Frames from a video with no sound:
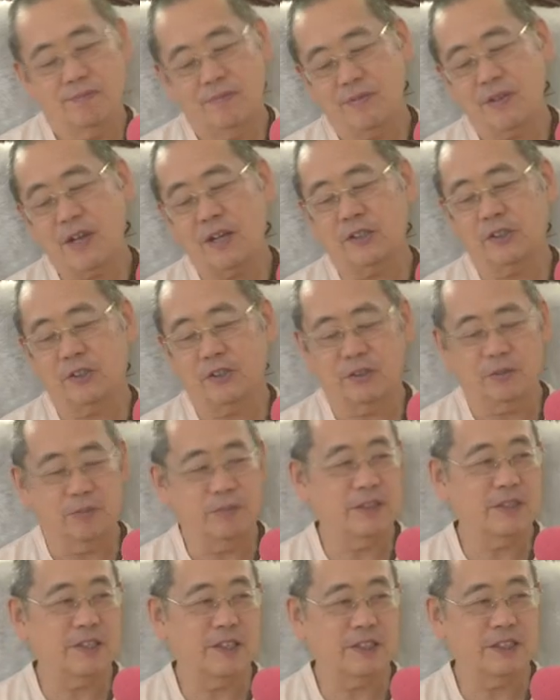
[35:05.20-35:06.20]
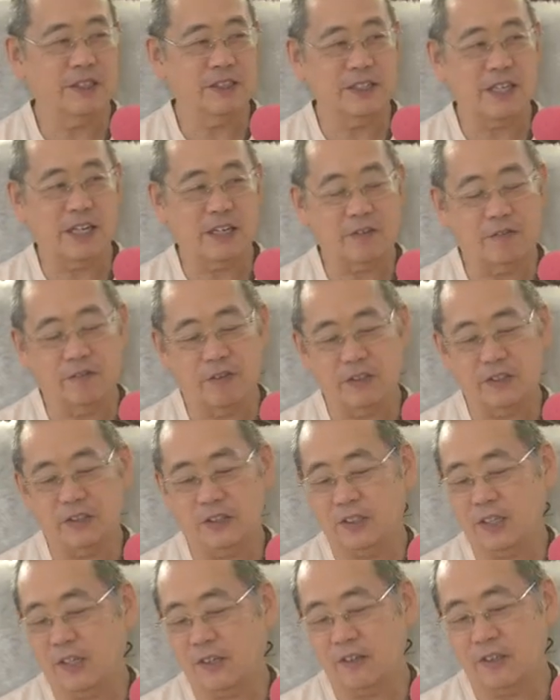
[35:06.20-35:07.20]
Not true, because the sacrifices
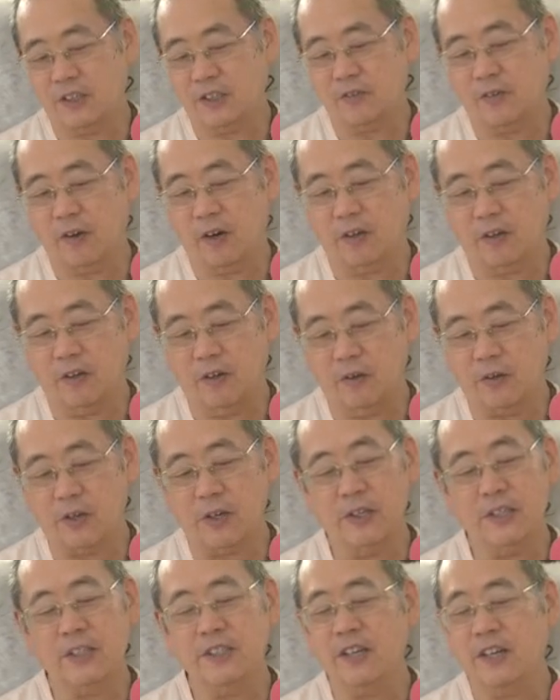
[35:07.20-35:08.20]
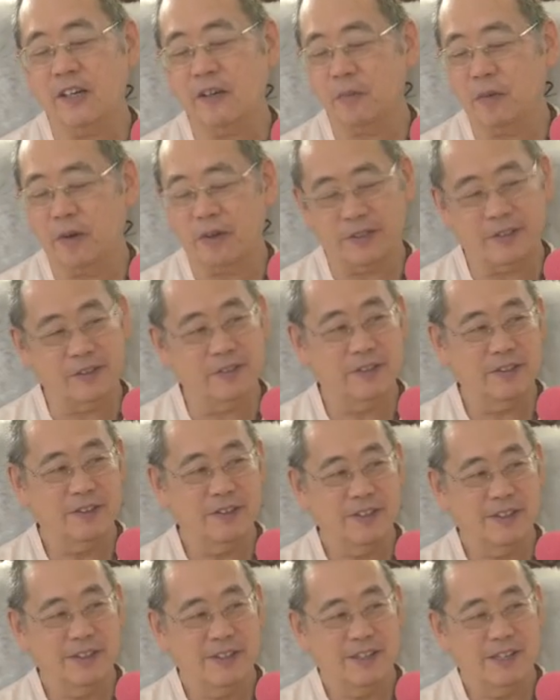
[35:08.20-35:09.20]
take you to Svargaloka. It's not immortal,
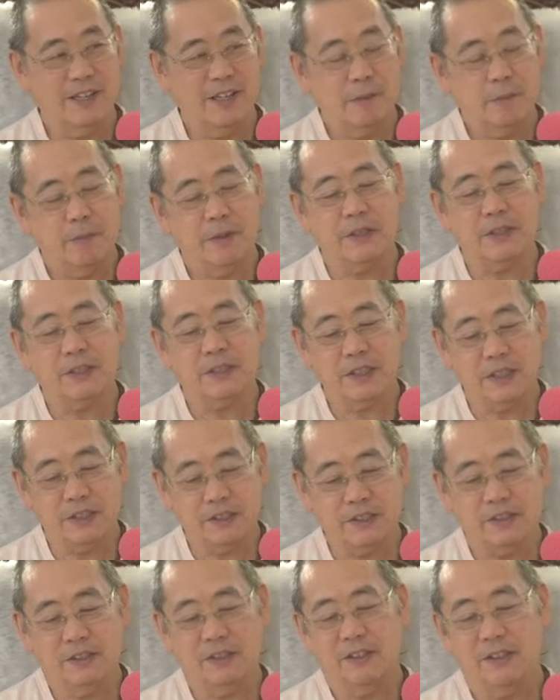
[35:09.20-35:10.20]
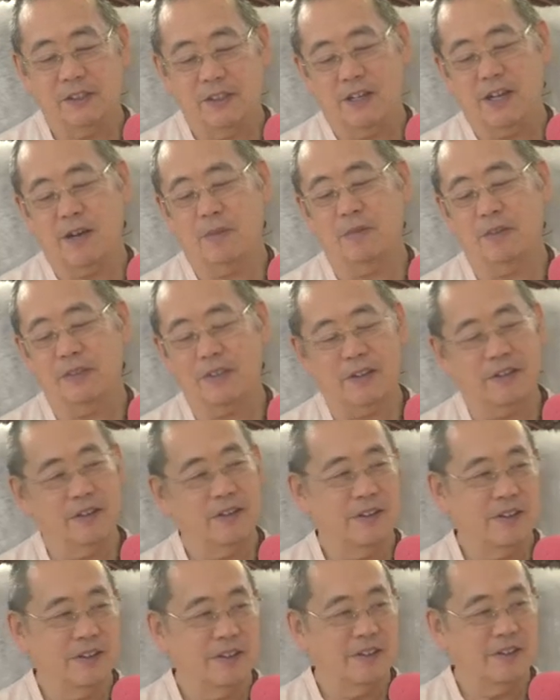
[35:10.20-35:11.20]
but it says amrita,
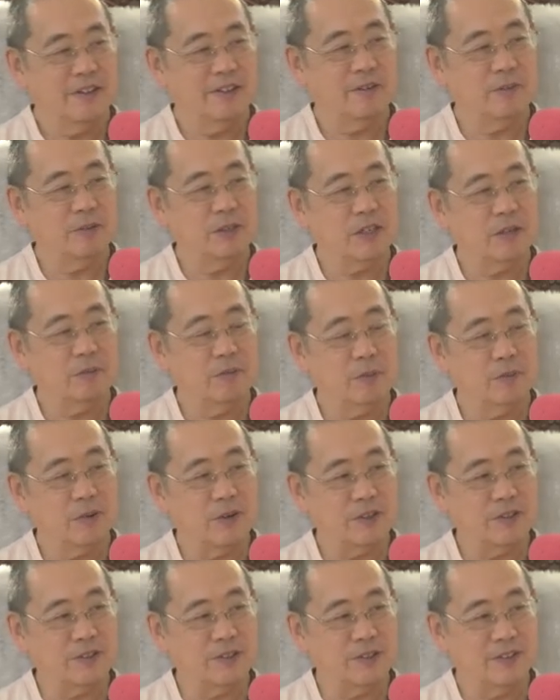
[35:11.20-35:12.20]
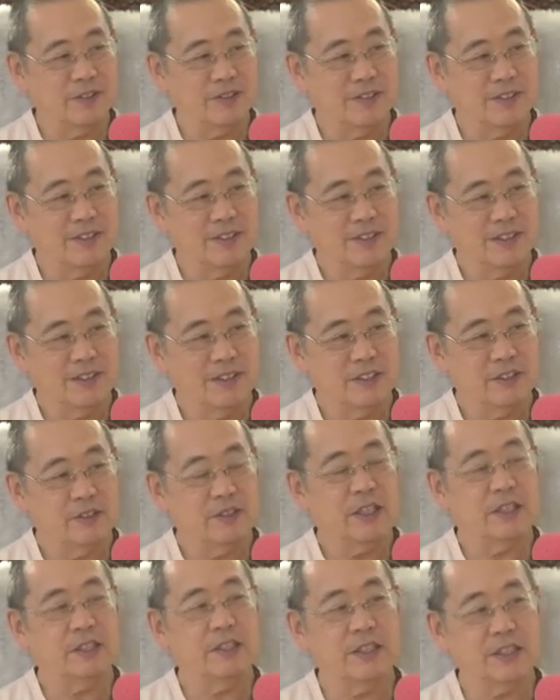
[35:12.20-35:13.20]
you become immortal. So
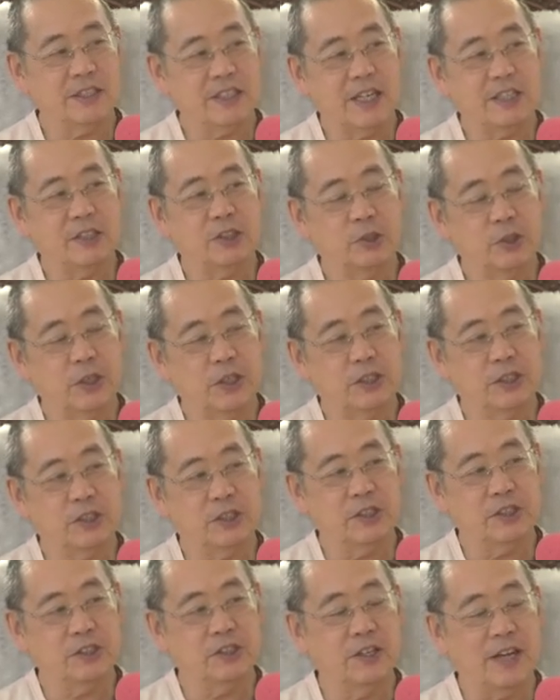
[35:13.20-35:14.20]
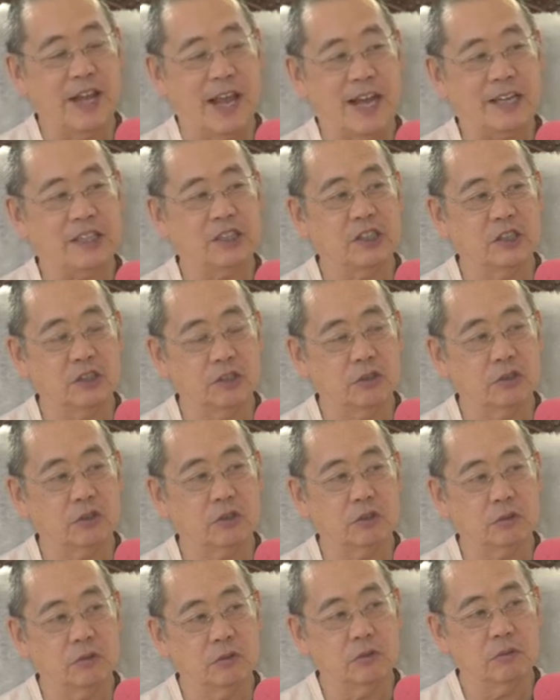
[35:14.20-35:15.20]
that's an exaggeration. It's not actually
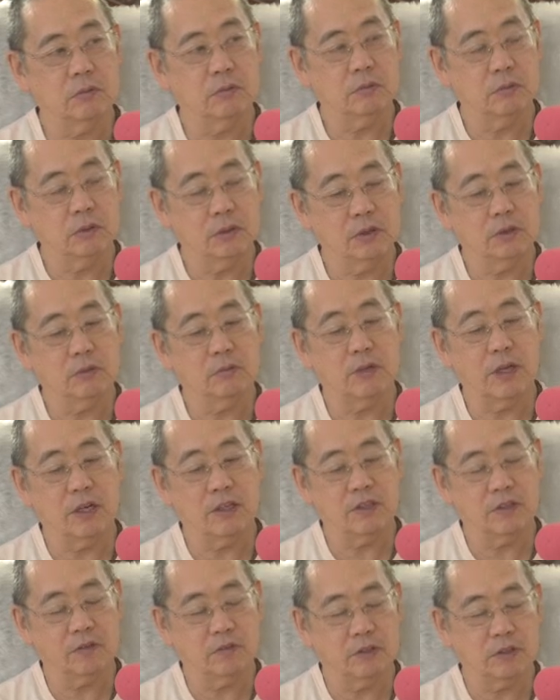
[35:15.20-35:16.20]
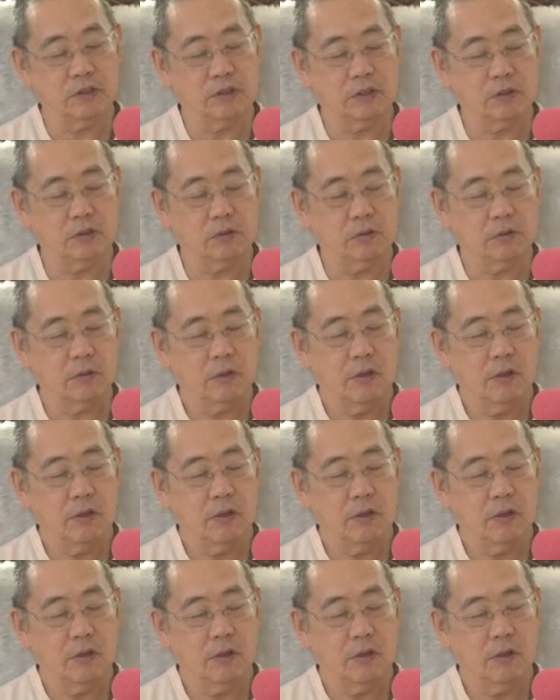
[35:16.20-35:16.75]
true, and it's relatively true.